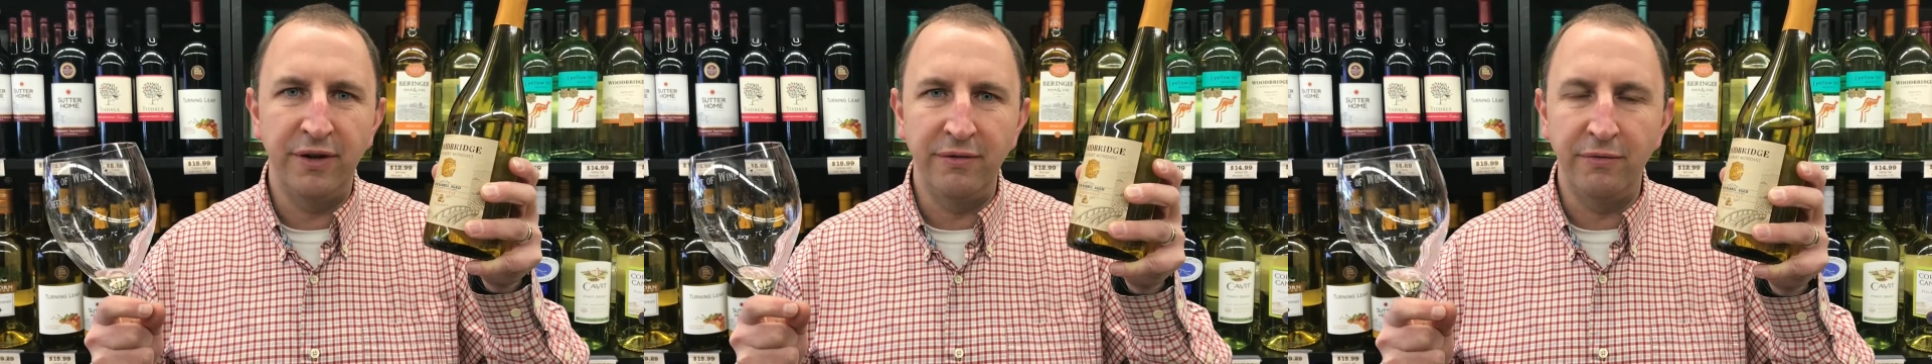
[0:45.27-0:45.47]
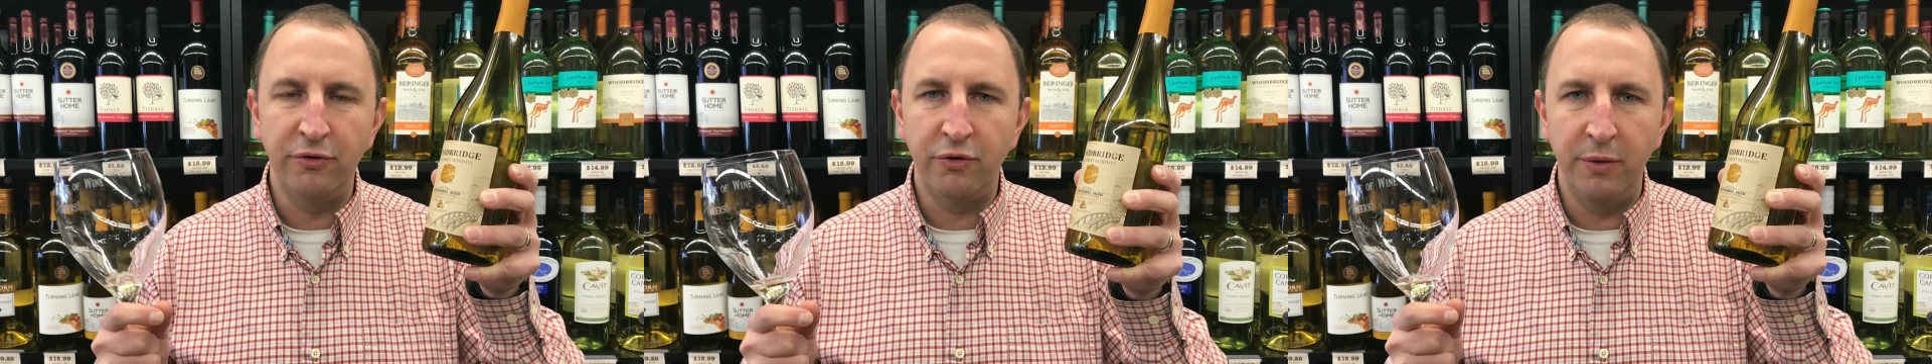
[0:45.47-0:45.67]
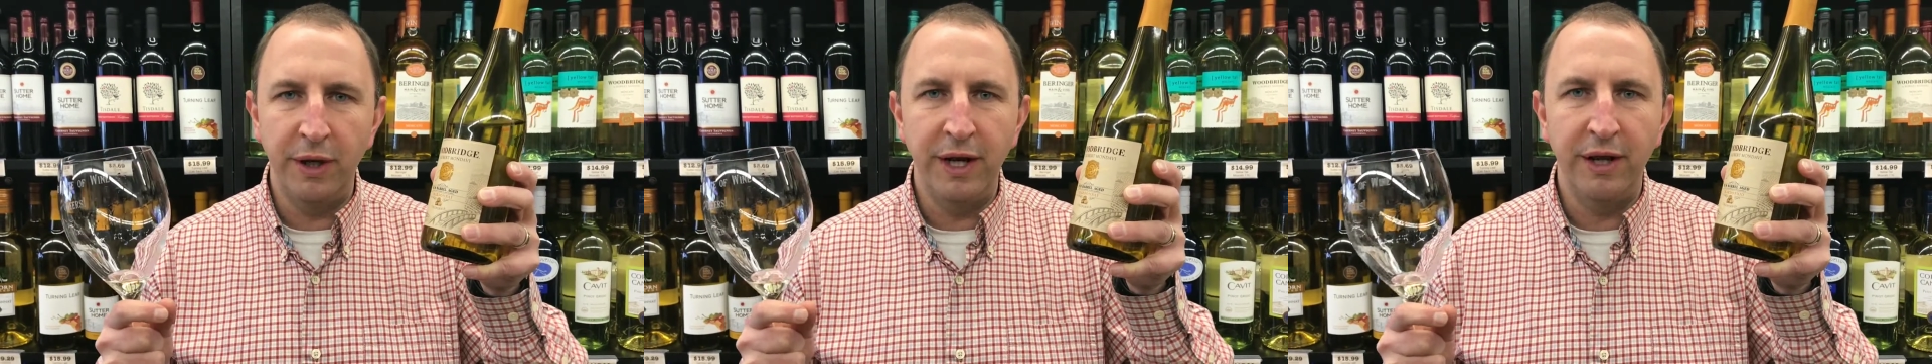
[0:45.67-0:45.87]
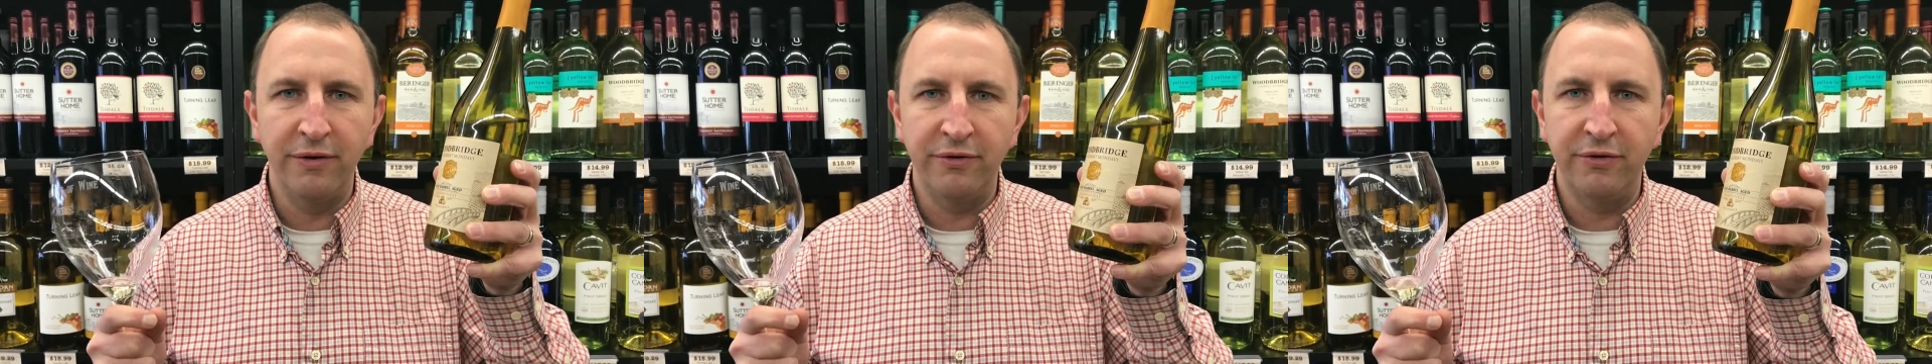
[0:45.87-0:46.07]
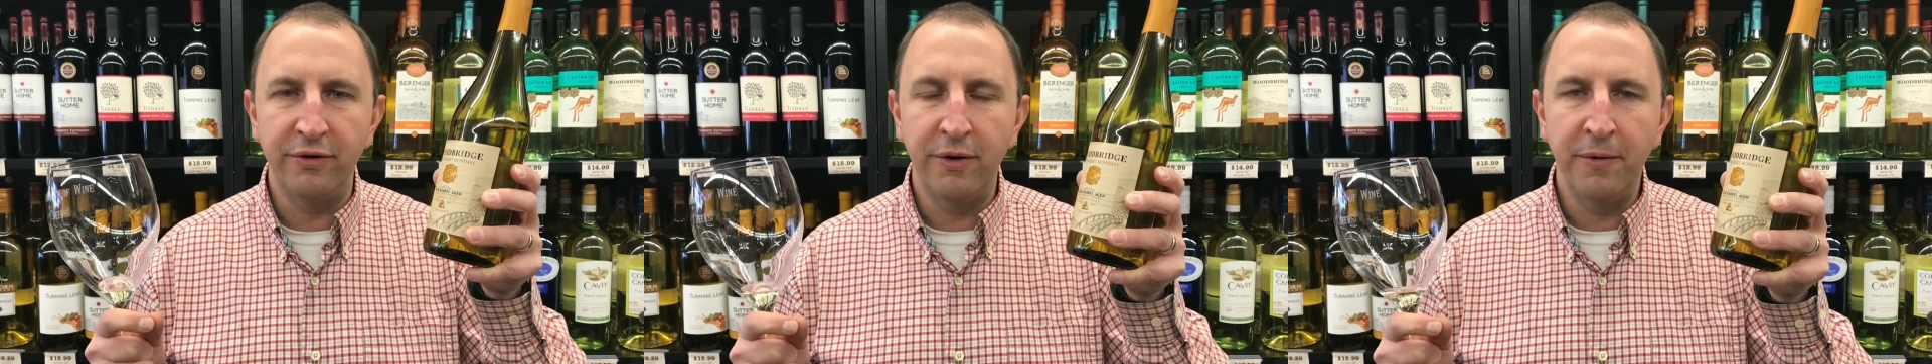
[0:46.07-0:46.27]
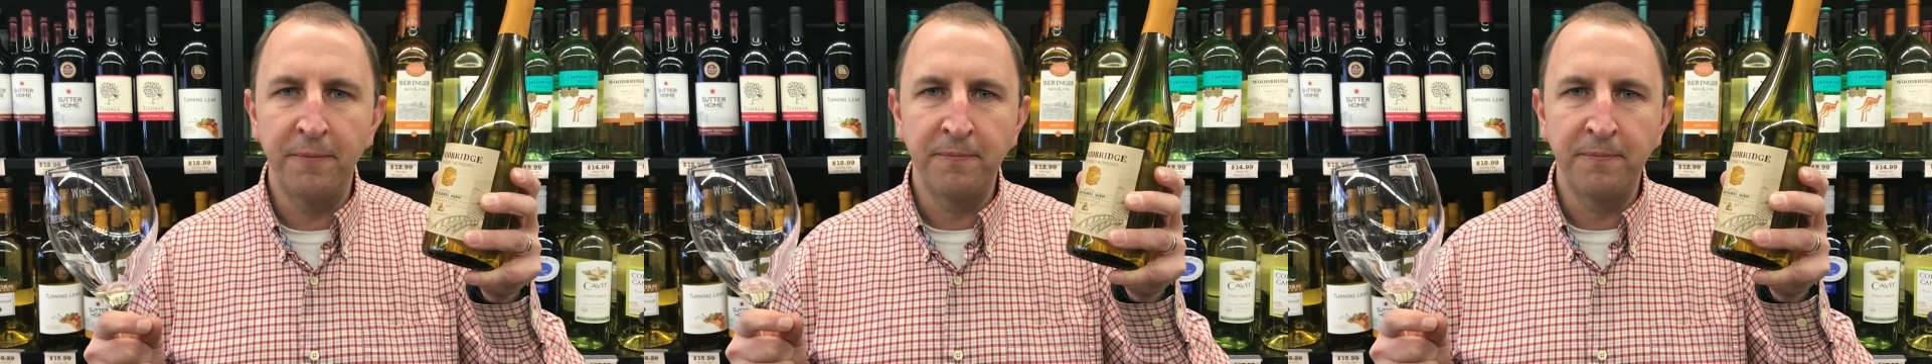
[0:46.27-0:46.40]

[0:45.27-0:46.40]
and sweetness.